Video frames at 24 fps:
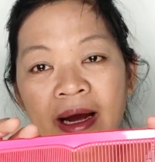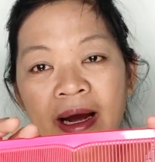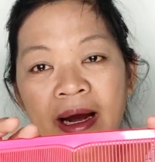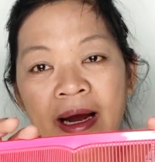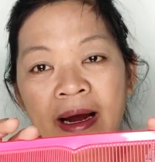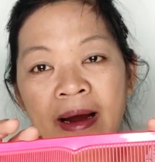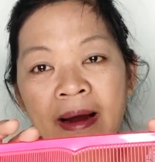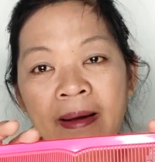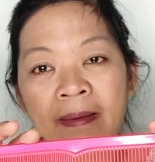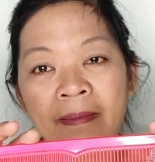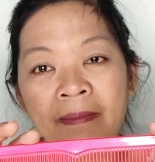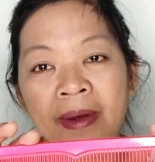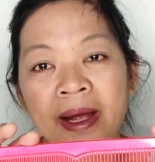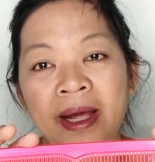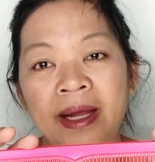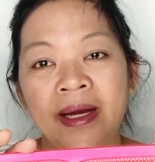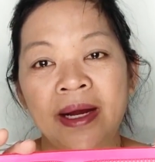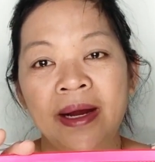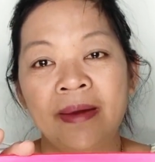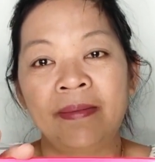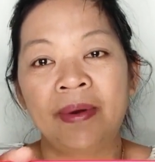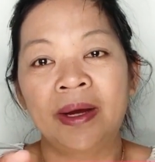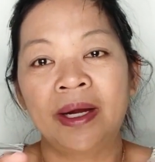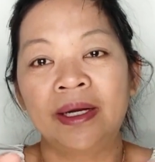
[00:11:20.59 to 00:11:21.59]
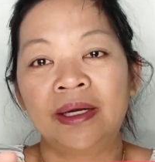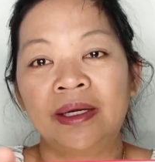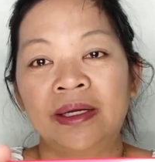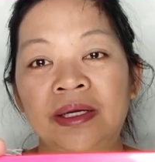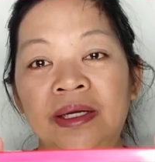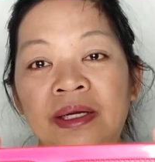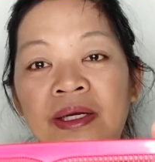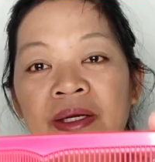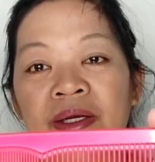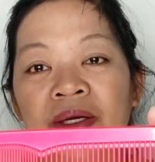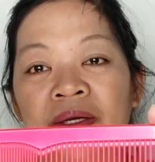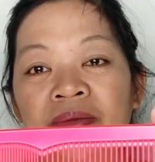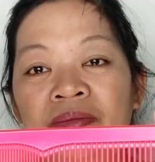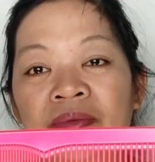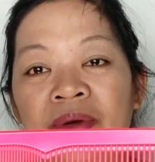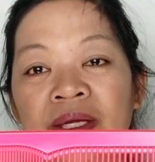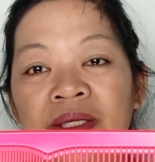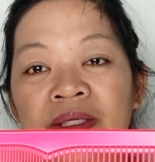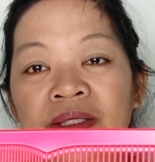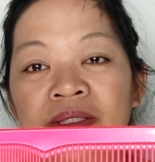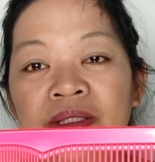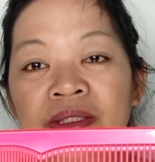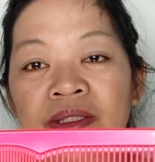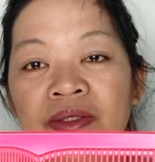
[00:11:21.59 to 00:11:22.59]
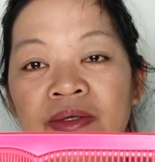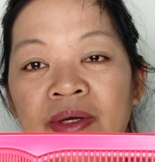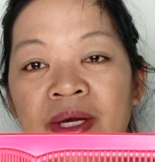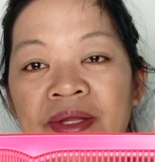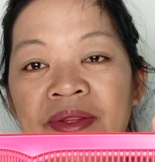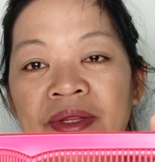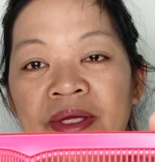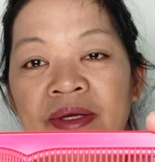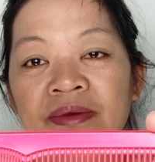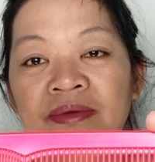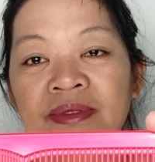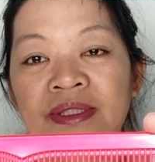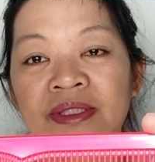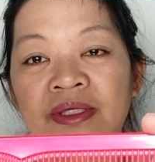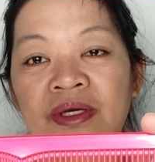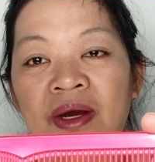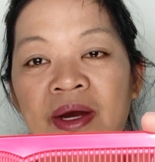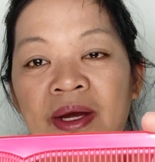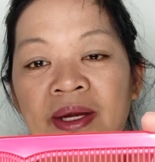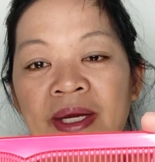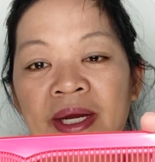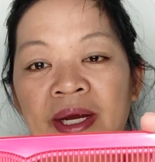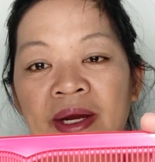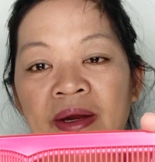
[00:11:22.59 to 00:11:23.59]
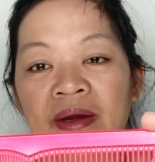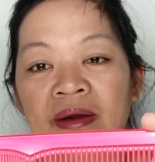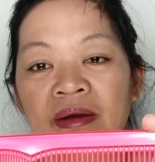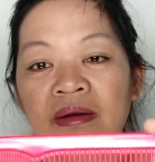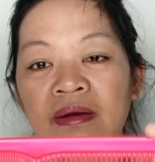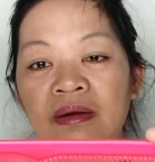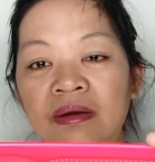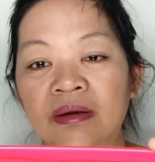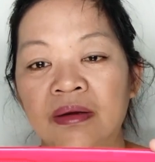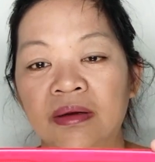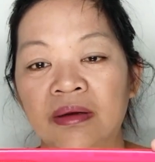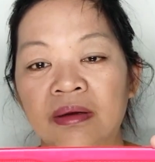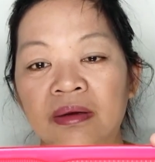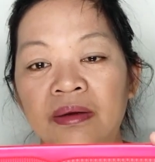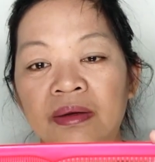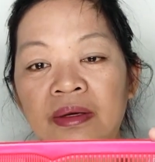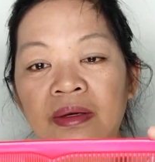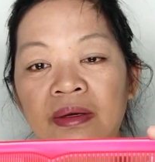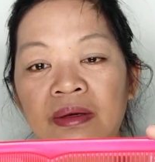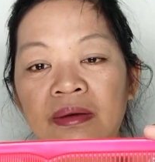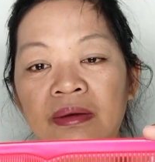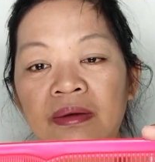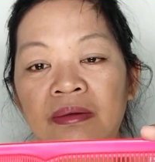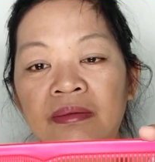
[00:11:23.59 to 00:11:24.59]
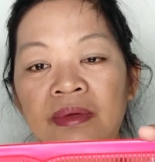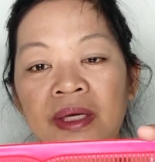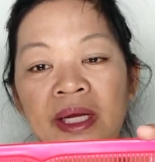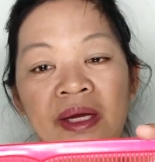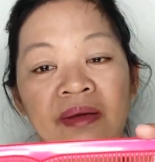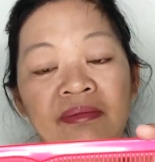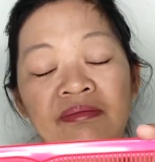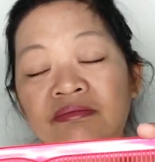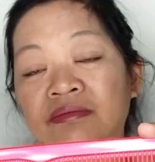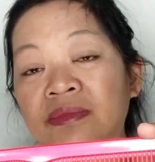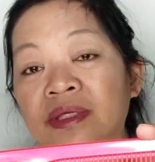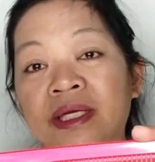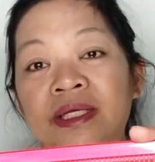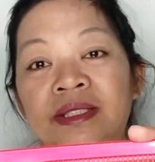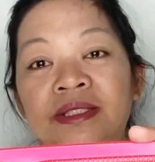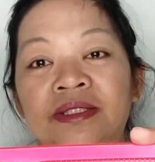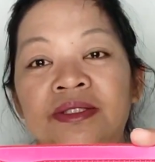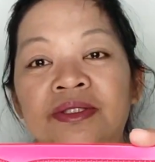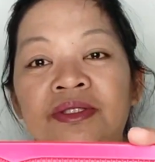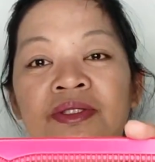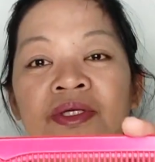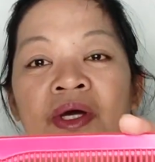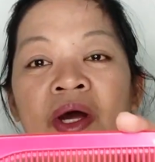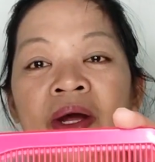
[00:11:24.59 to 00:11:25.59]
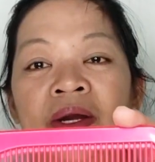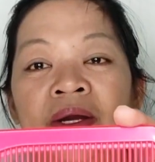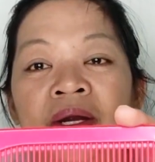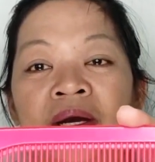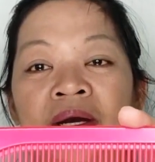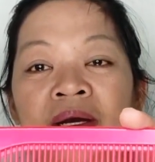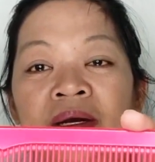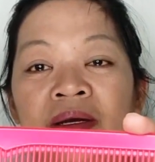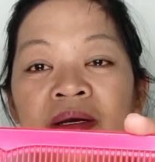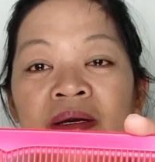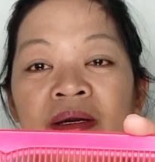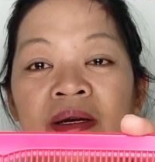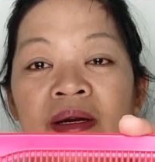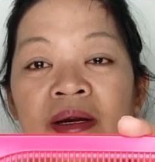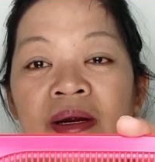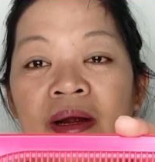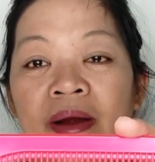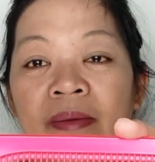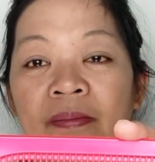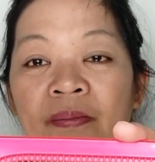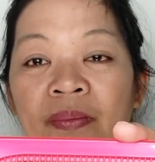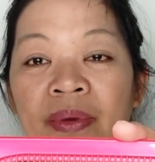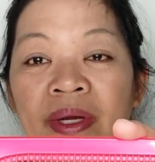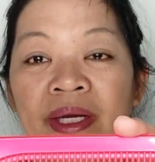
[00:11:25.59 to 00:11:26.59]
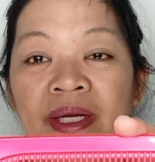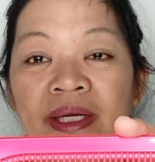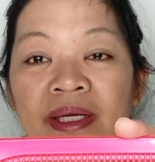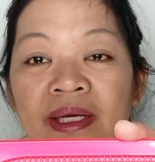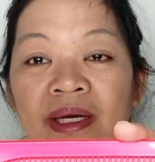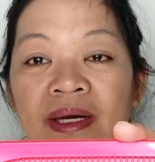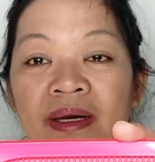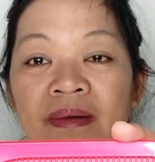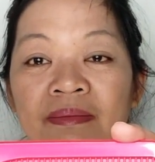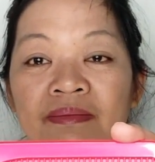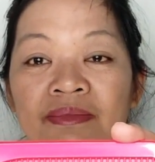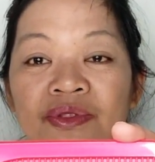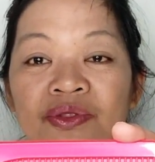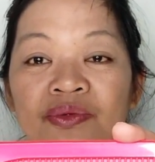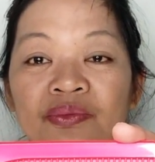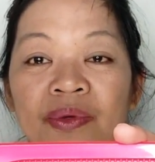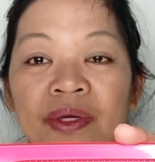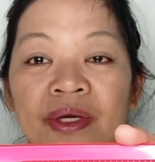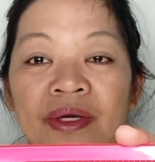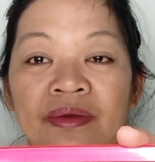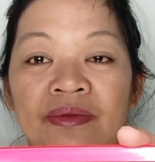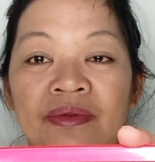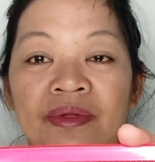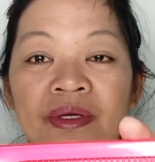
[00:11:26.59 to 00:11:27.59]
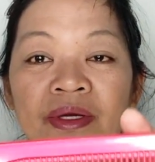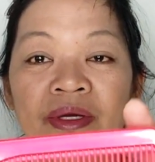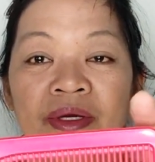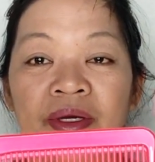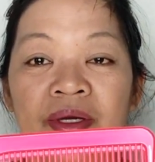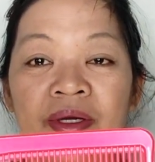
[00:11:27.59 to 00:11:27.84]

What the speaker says: And I bought a good one too. I think it was Conair. No, it's Donna. But it comes with